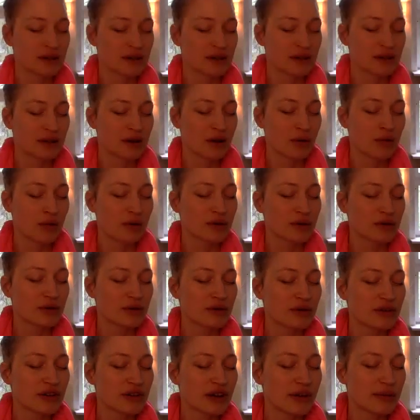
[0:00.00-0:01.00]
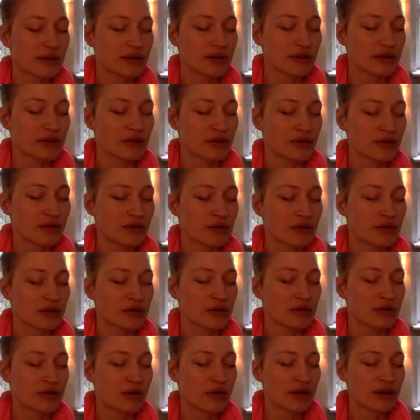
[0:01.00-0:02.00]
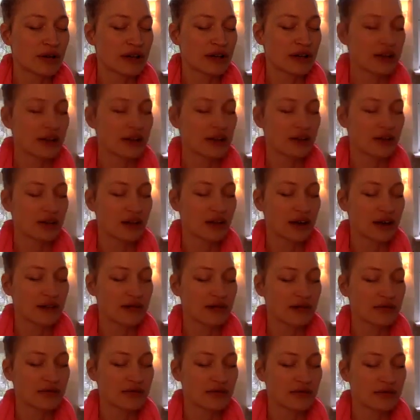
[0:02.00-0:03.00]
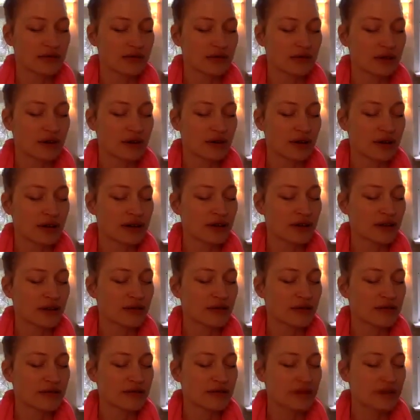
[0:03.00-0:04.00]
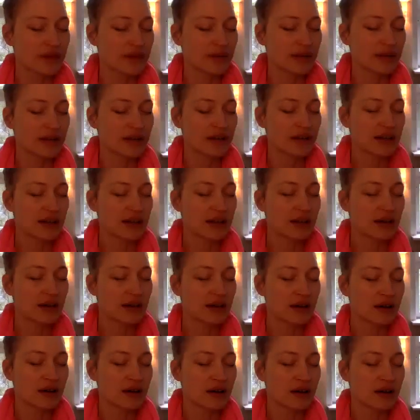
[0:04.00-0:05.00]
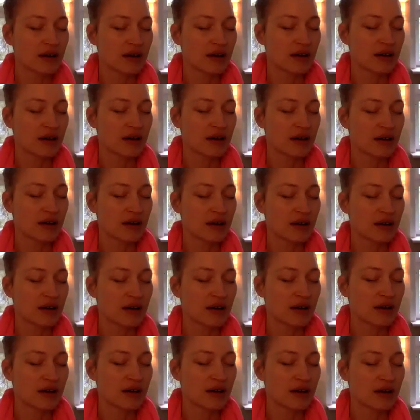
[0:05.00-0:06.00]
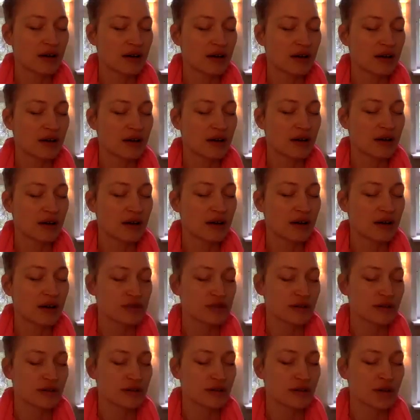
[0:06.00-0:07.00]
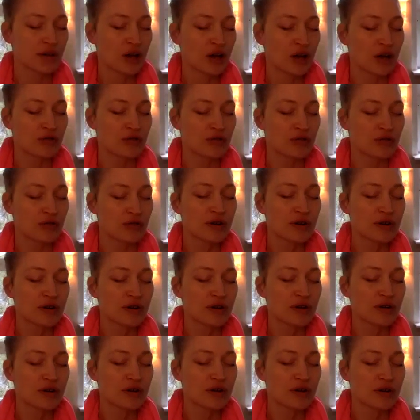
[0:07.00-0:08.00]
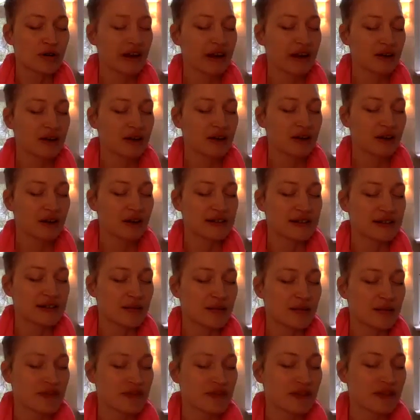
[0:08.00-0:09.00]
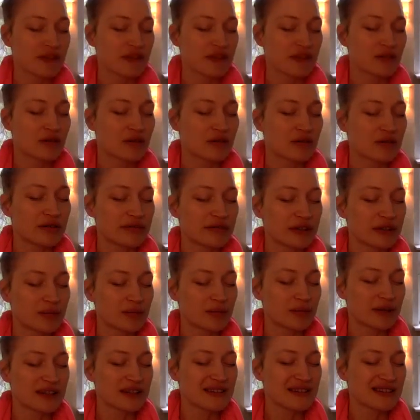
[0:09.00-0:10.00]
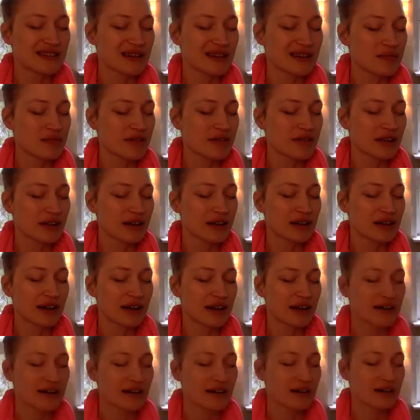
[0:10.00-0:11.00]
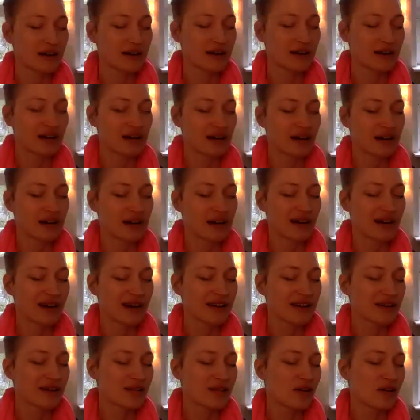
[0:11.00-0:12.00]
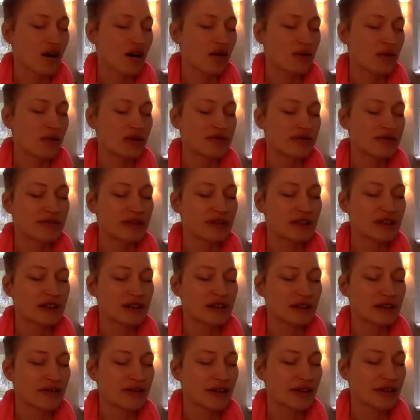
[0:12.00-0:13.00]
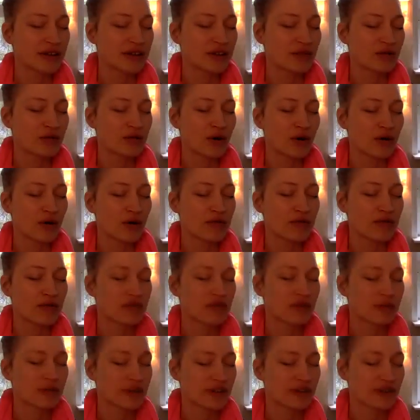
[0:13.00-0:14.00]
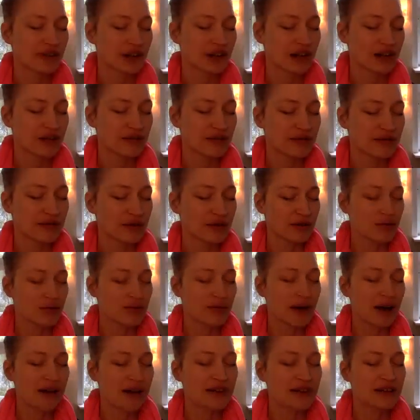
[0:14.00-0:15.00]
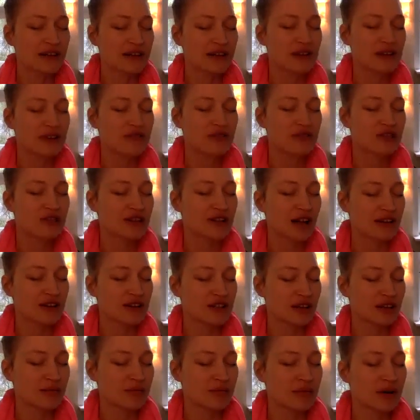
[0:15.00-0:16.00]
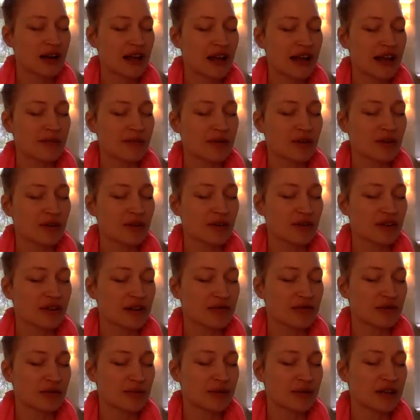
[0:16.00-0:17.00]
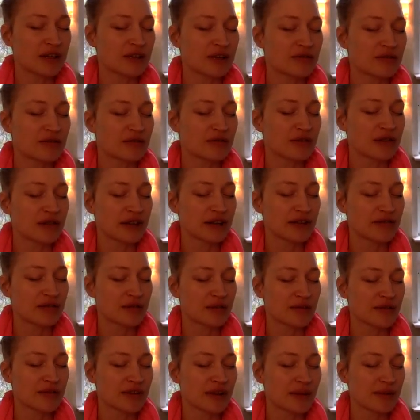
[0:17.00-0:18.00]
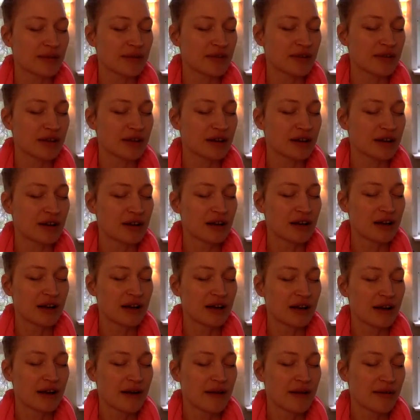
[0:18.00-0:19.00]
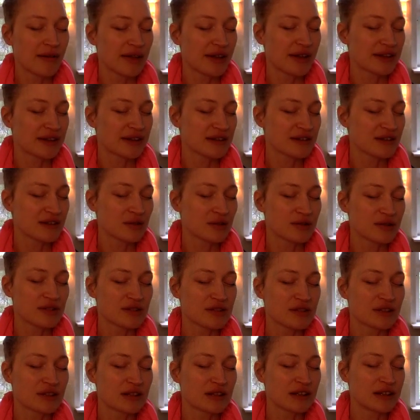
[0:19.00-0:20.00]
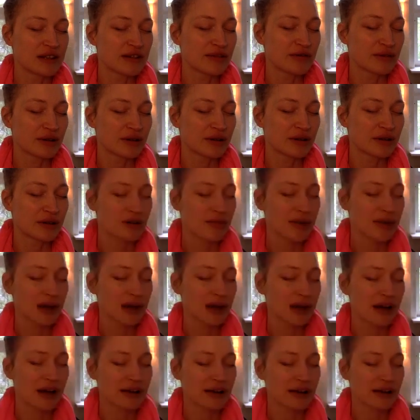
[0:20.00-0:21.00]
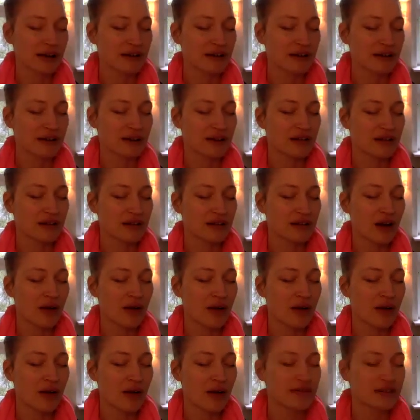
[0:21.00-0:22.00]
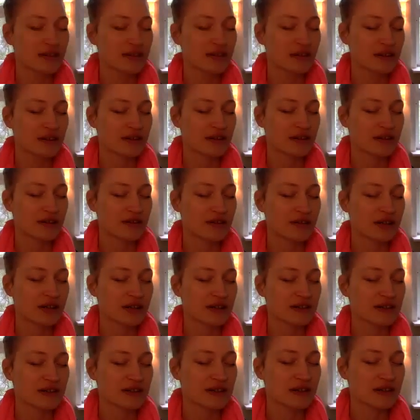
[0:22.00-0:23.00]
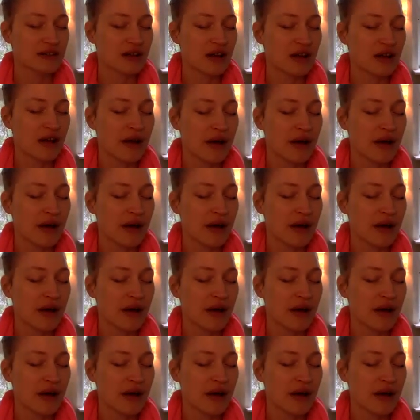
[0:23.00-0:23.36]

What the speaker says: What could happen due to Corona in your life, or in your family, or in your future? Do not take something that is horrific, but something like a normal fear that you know from yourself. You might even judge and blame yourself for being afraid from something that is so silly for your mind. However, take it serious.